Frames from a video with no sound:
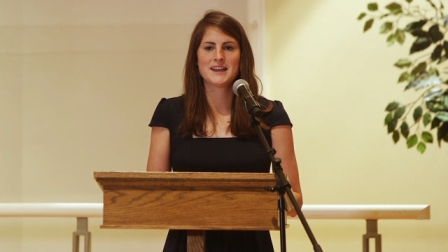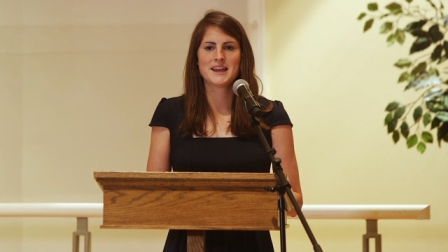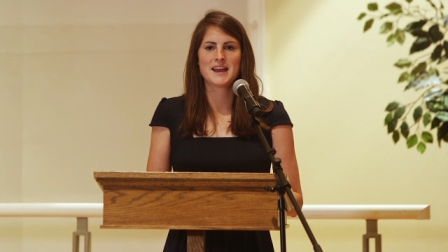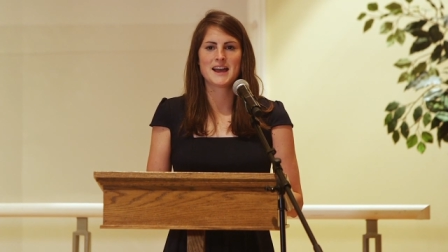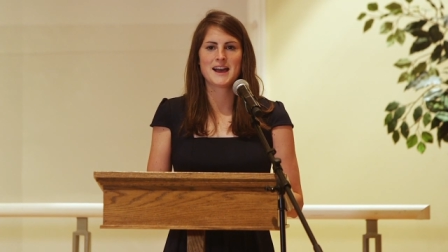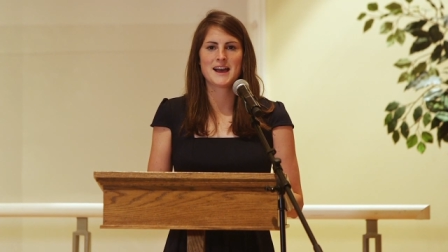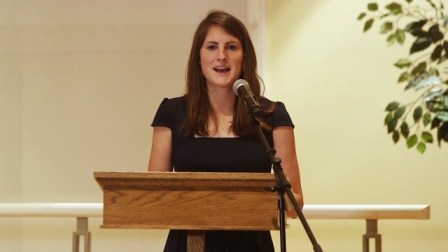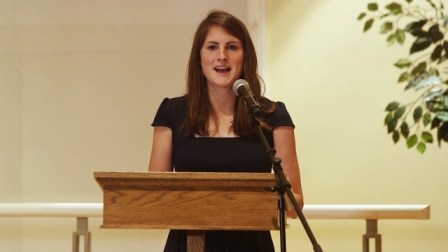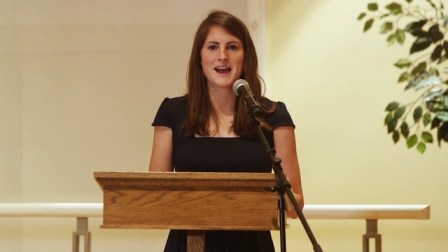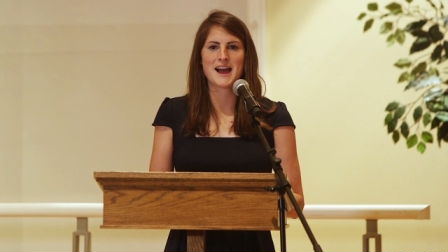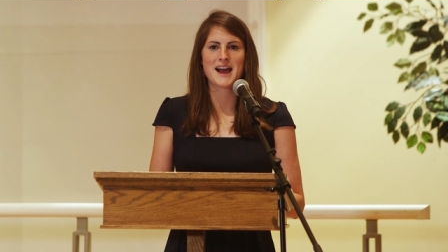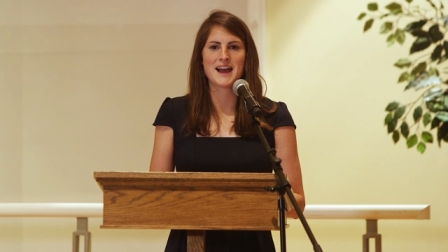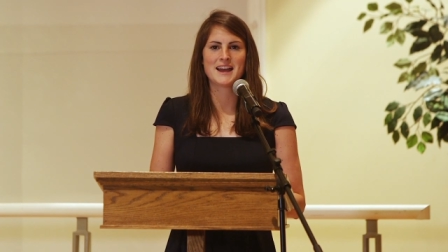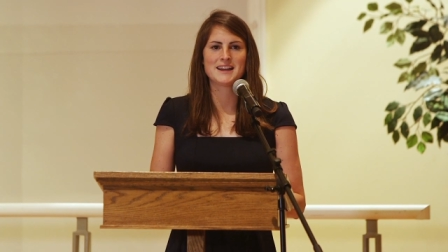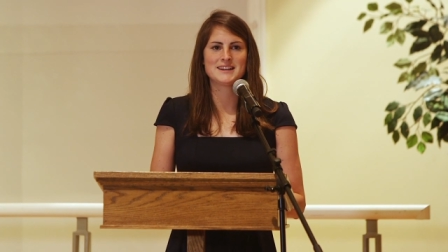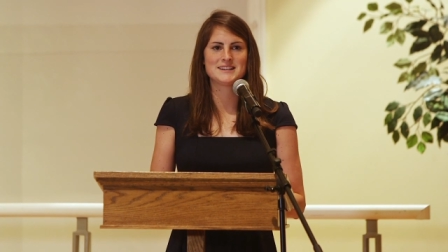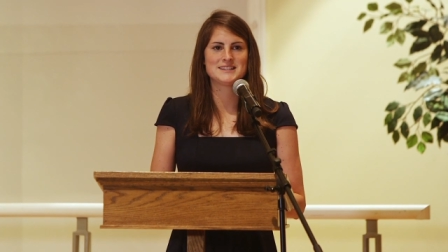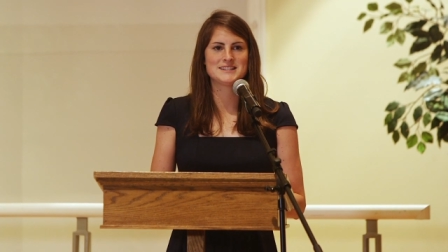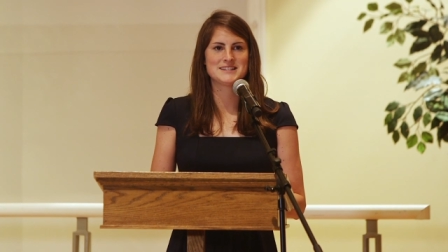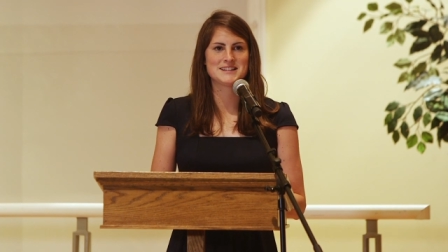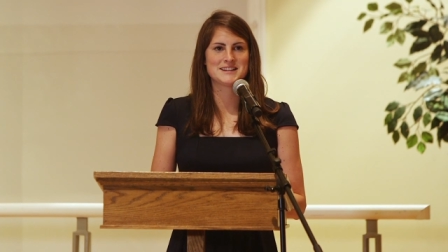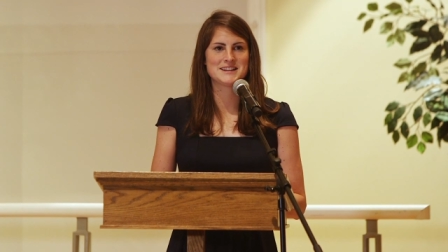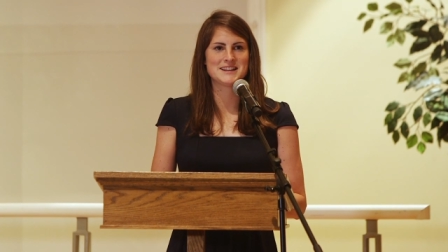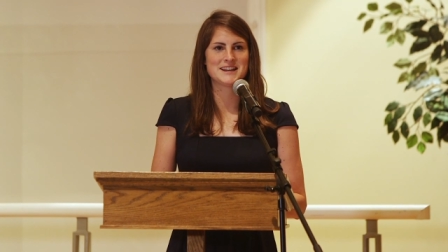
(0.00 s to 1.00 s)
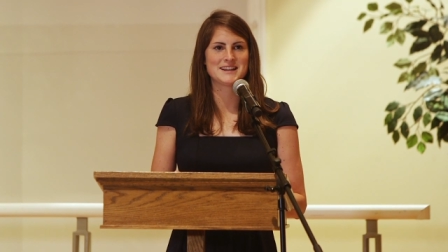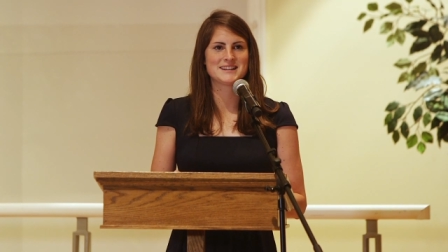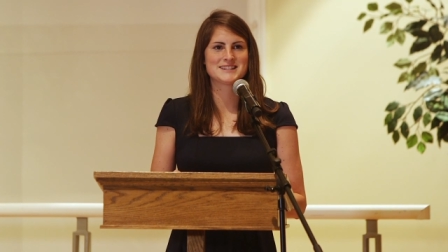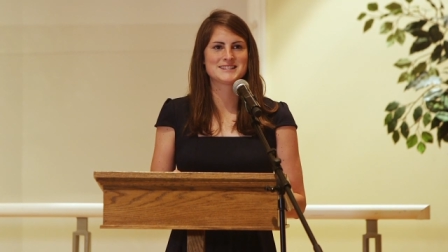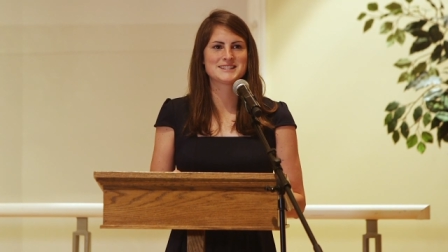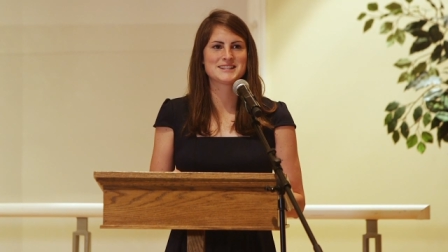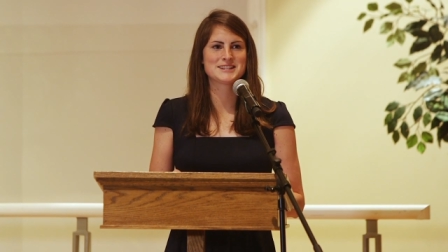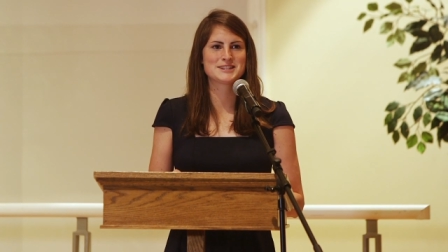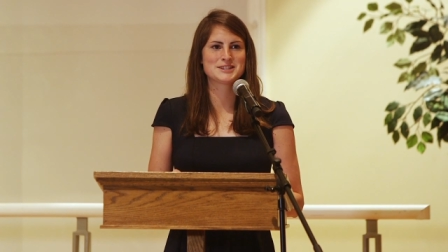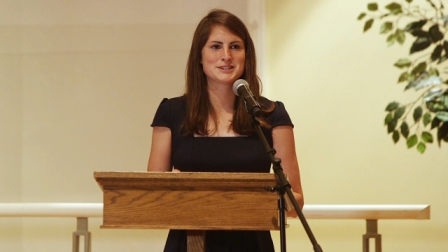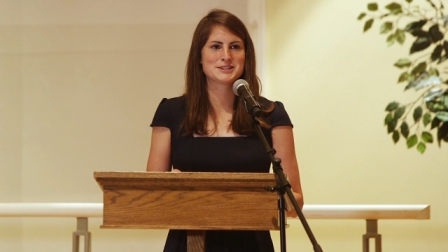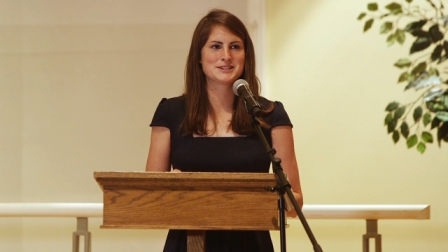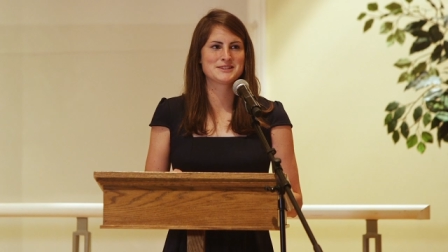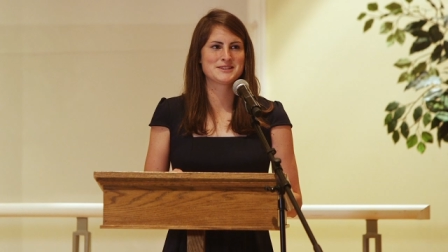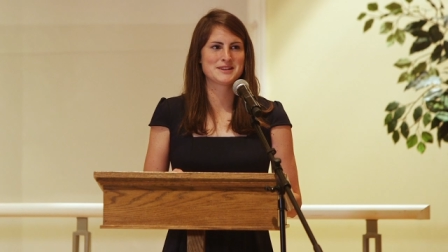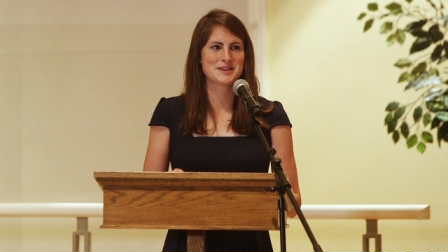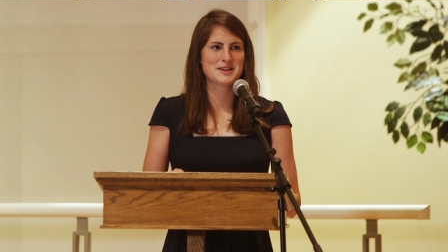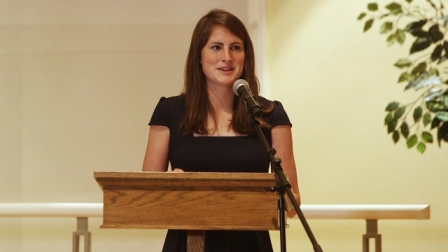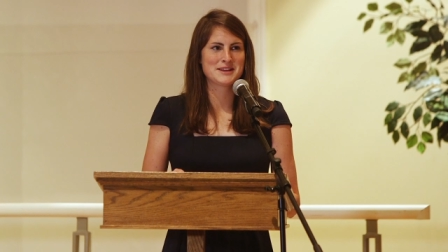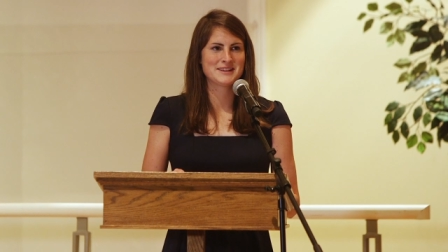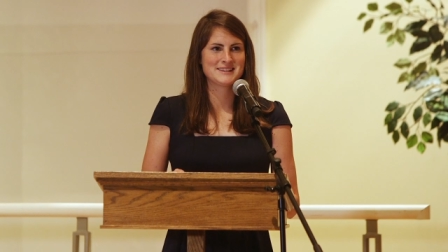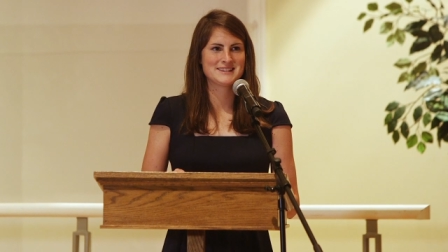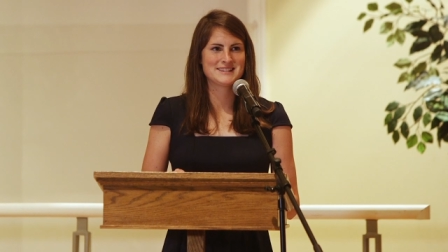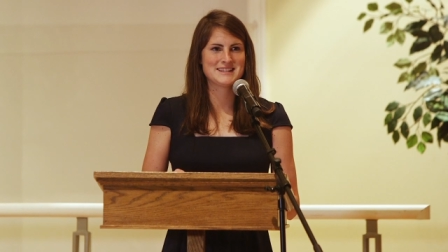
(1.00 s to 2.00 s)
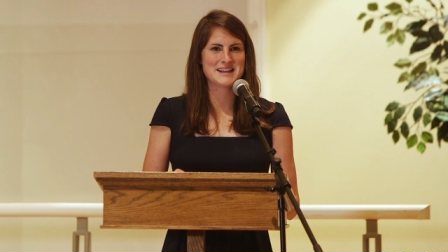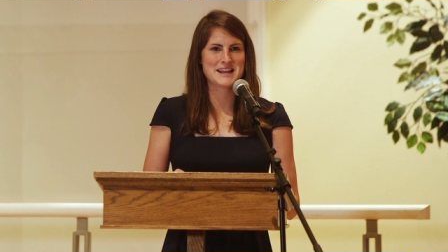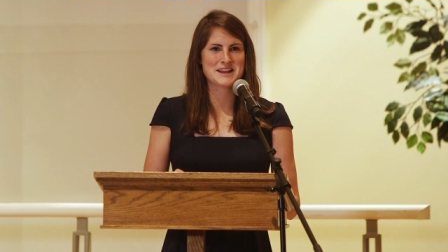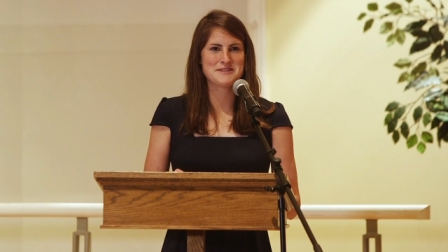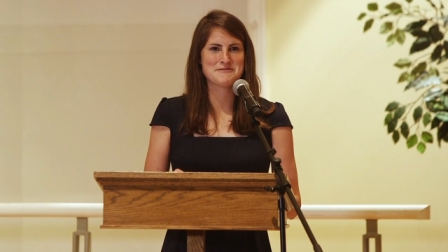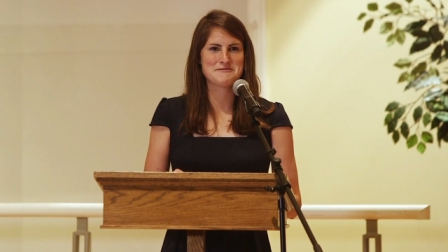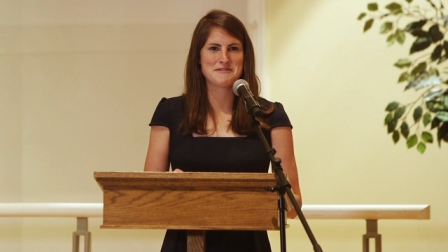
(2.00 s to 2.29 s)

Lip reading: I did a six-day